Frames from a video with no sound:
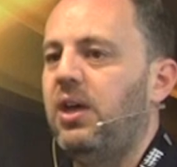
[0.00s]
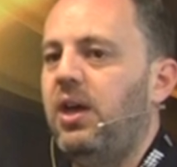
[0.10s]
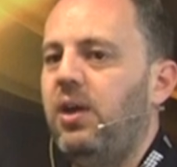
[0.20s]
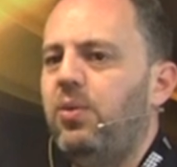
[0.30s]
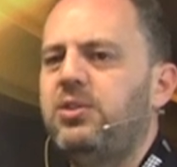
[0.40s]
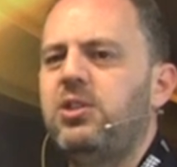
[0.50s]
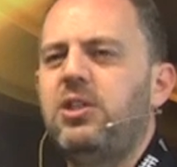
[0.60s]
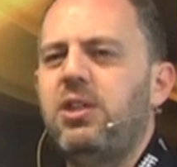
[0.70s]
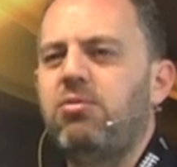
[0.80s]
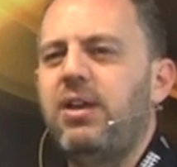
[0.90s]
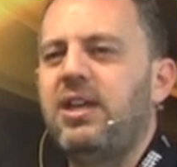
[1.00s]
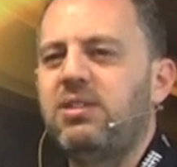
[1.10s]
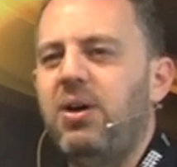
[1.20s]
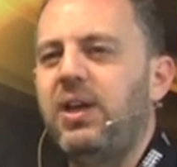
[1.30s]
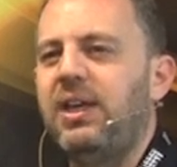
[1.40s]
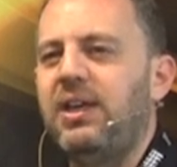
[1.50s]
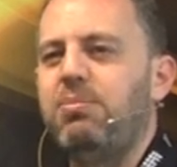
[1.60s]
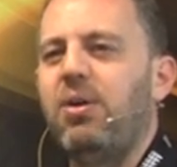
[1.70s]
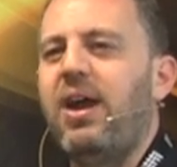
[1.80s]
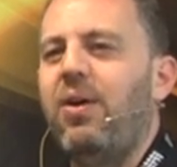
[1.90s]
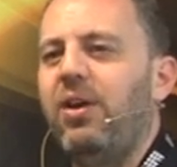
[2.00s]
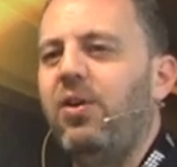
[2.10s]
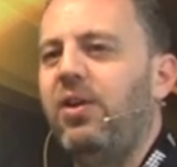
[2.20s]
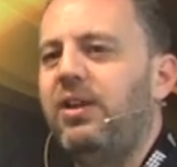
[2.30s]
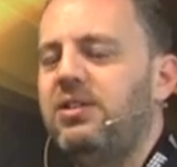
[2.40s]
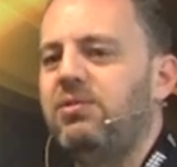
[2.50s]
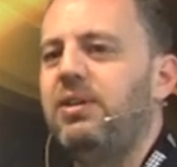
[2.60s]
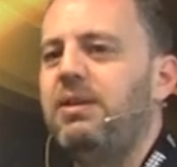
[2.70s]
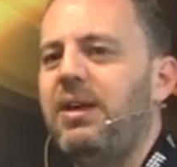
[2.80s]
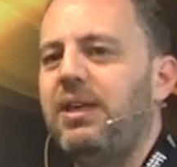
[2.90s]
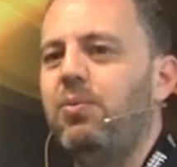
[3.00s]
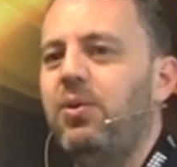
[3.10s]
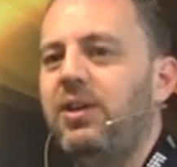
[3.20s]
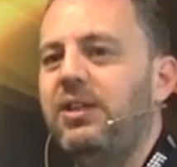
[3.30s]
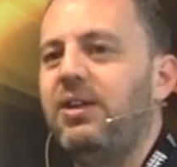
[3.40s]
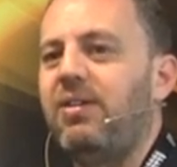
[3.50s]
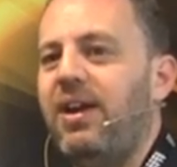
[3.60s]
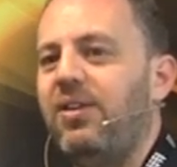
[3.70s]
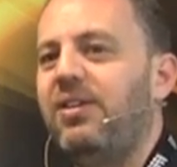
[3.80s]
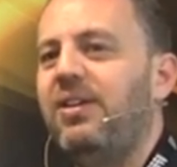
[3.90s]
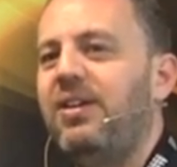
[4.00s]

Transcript: What's the G3S, Mikey, per hour gone? Let's just really make him work in the crowd.